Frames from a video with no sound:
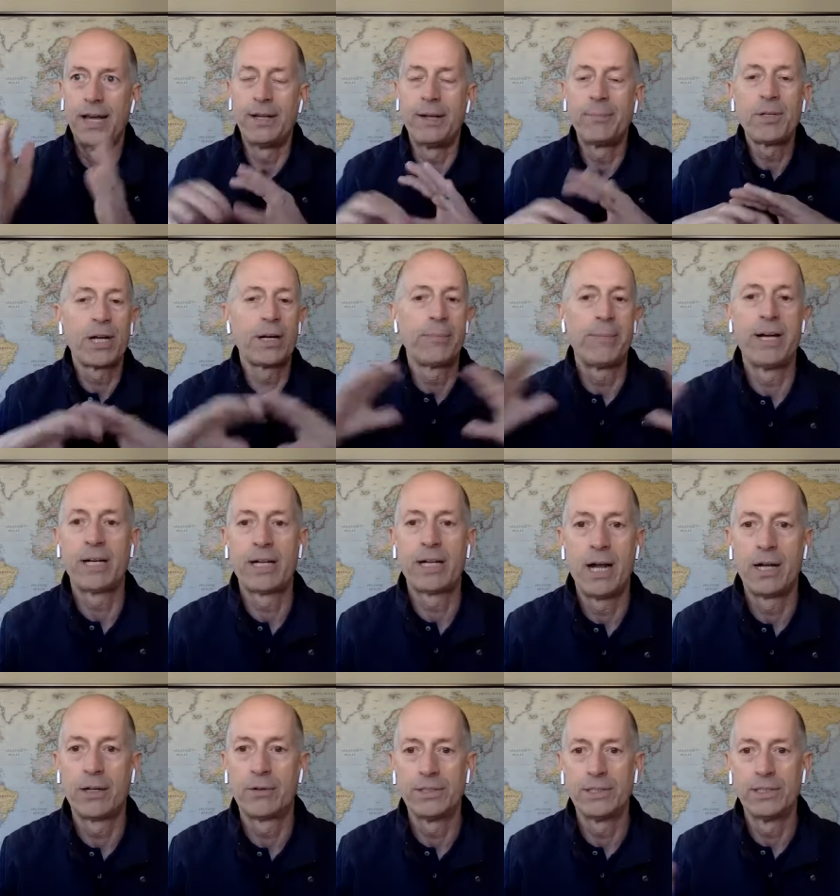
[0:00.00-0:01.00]
And I'm talking about
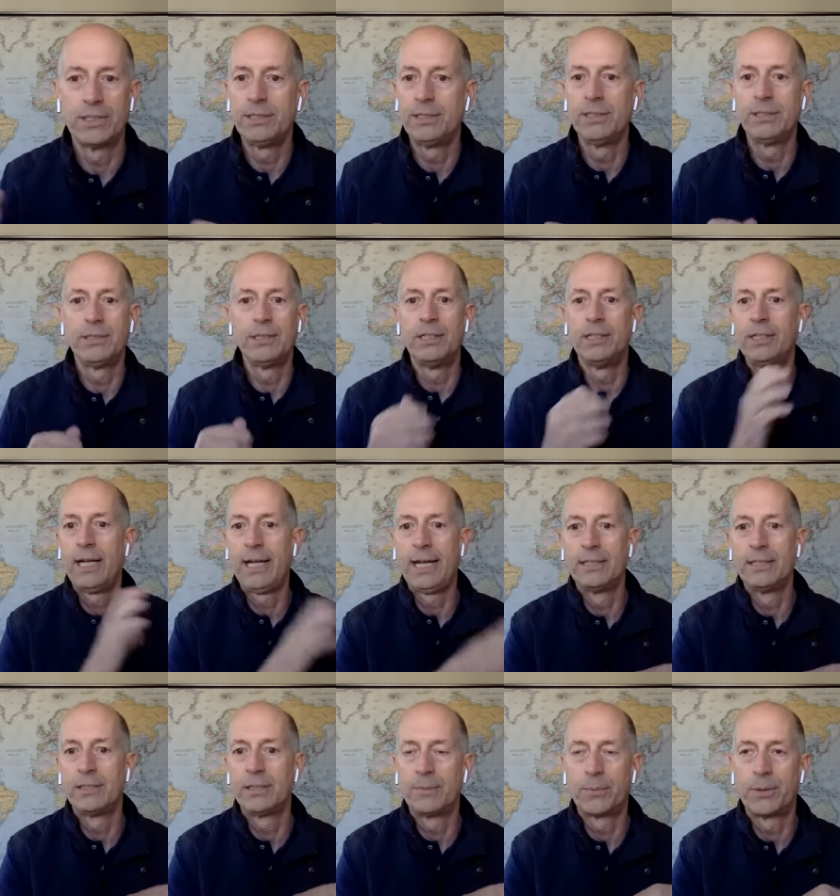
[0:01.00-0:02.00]
Congress. This isn't in the
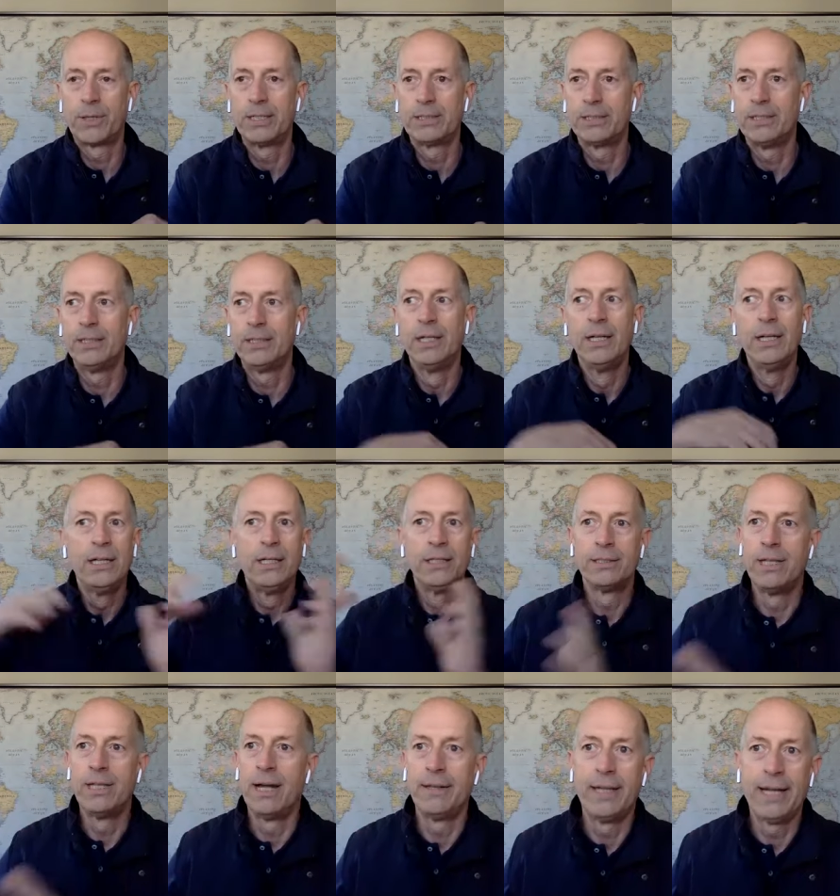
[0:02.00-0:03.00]
hands of the president.
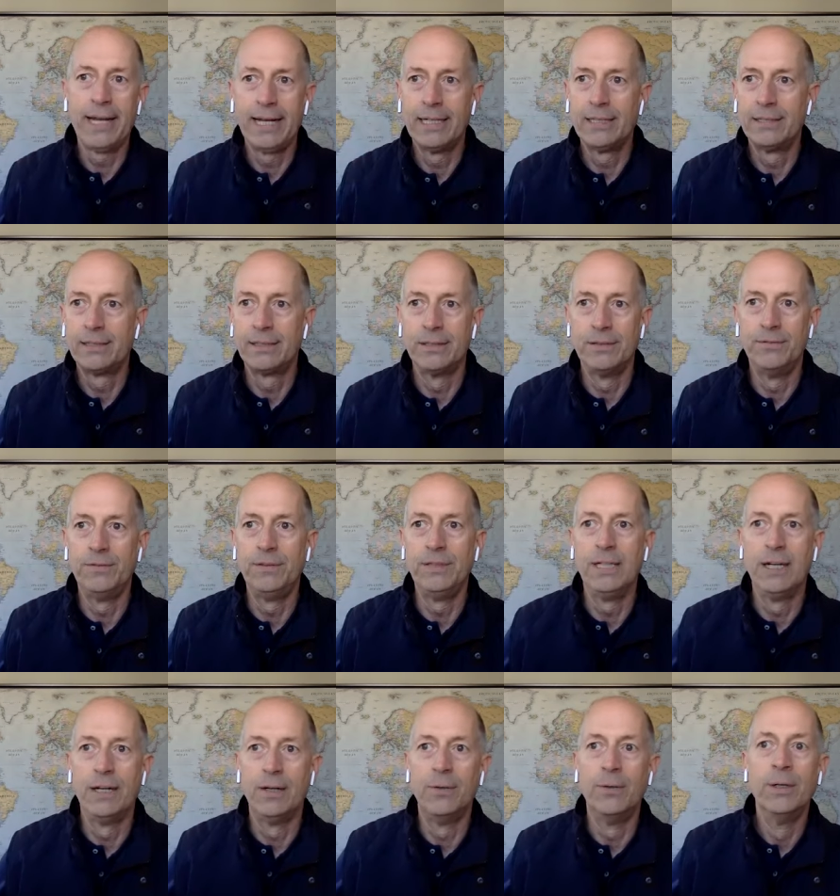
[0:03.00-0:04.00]
It's not in the hands of,
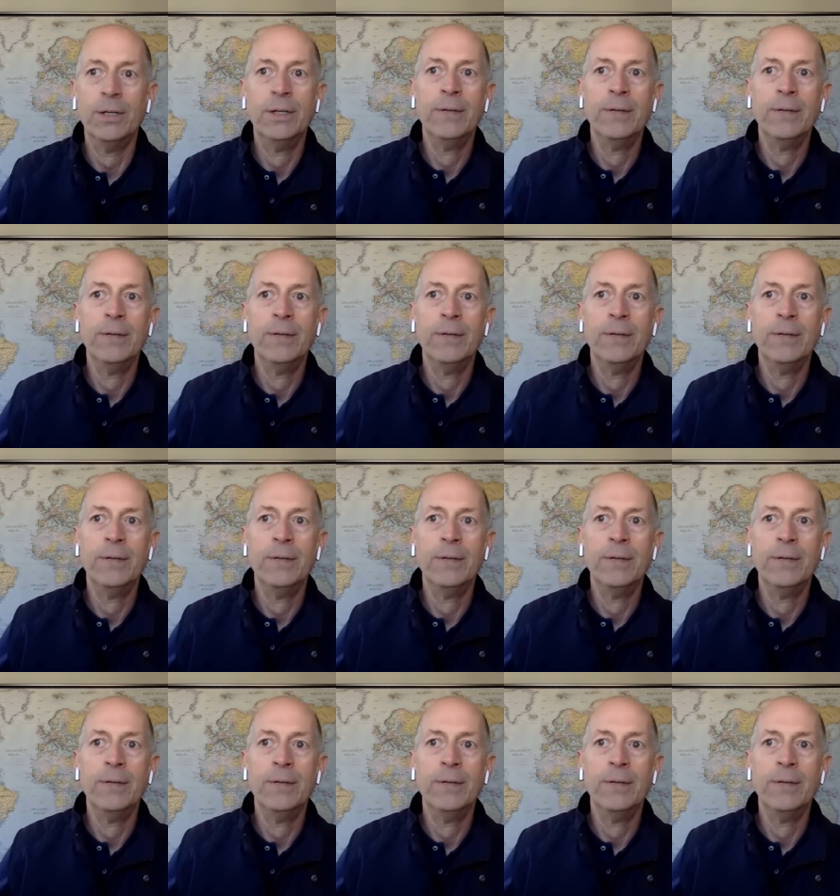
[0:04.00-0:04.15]
you know,